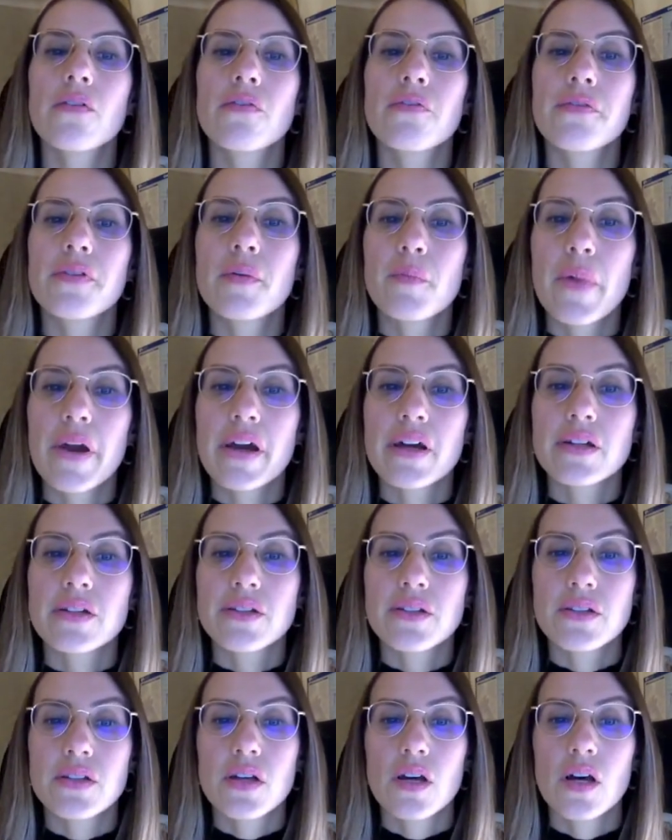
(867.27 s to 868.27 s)

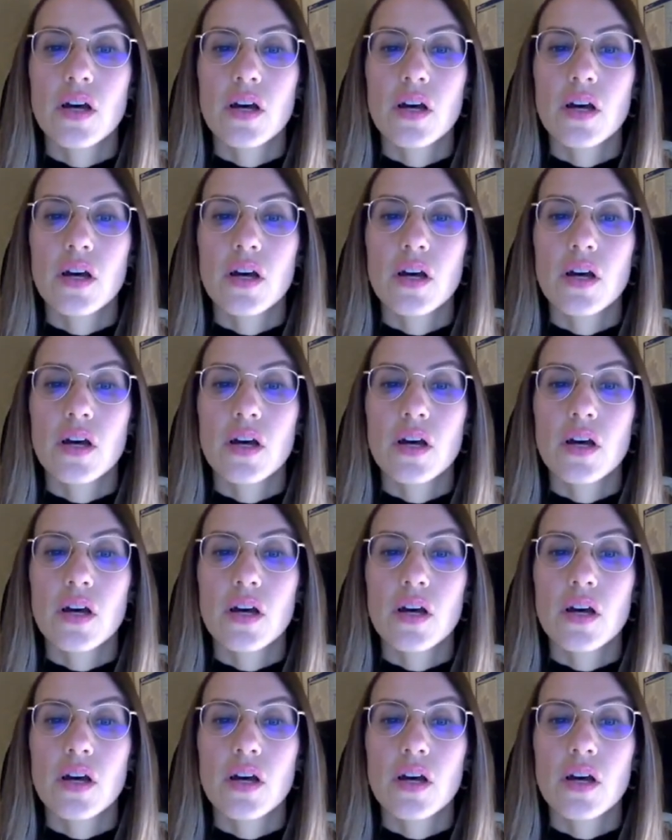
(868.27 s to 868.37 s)
females